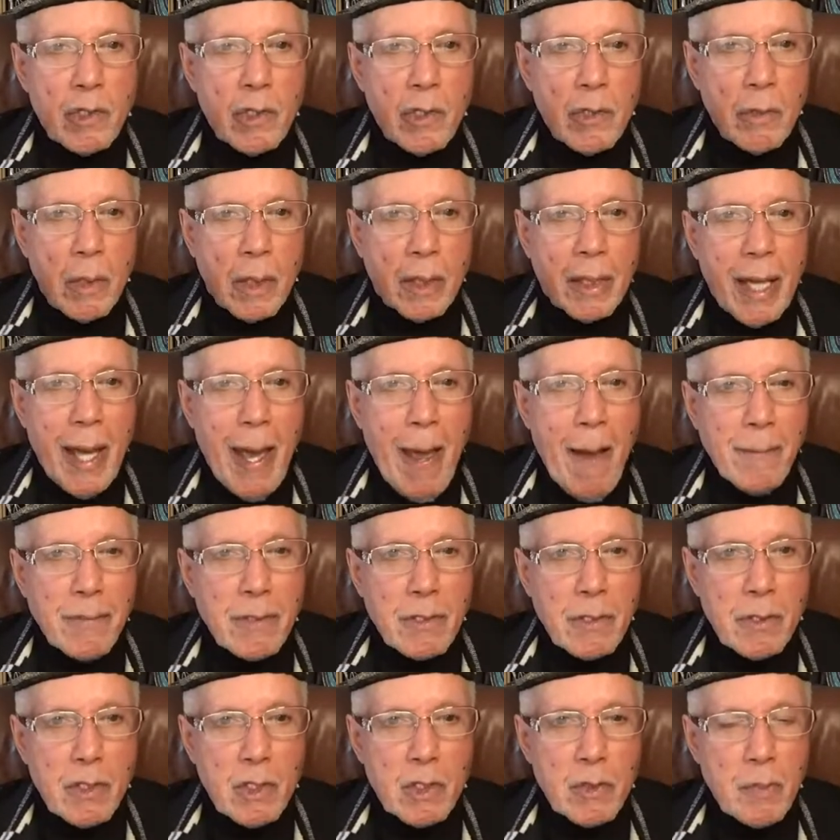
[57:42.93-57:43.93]
who were
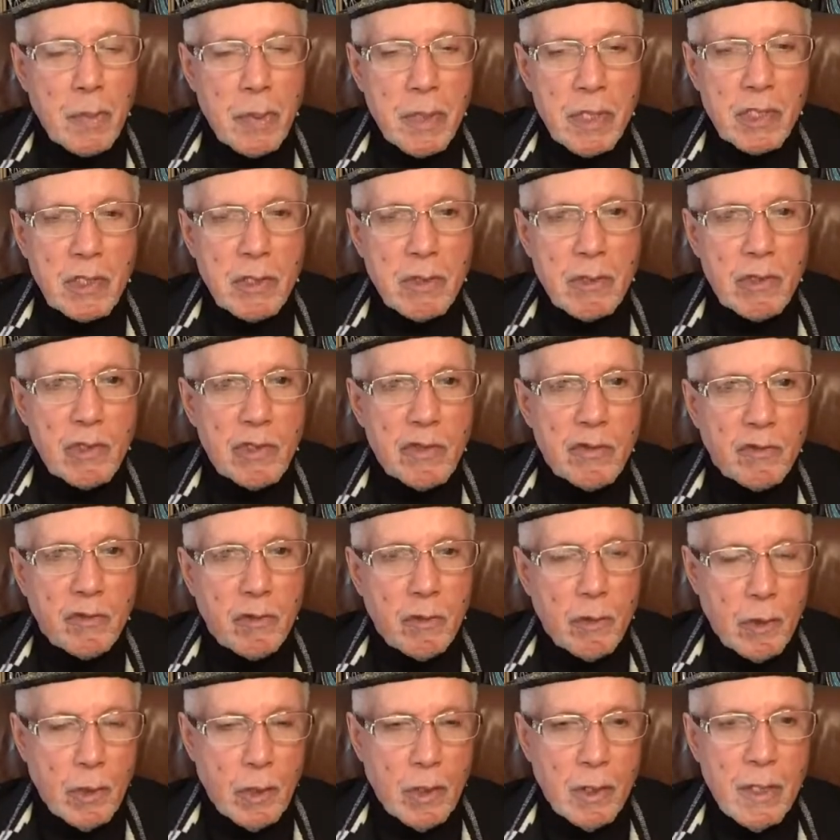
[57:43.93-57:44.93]
captured as prisoners of
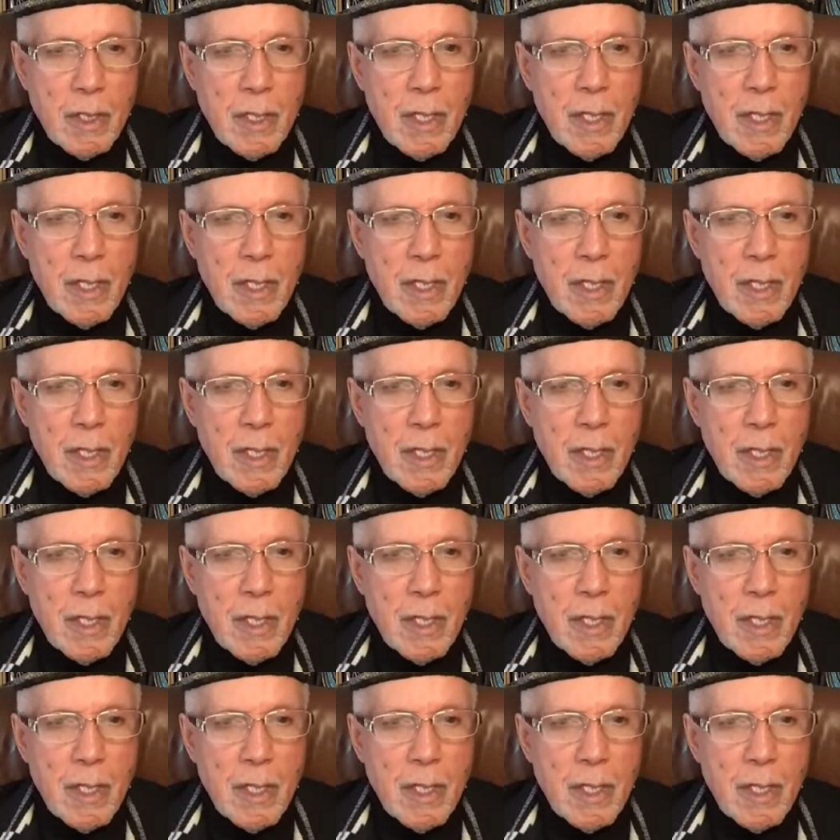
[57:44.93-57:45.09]
war.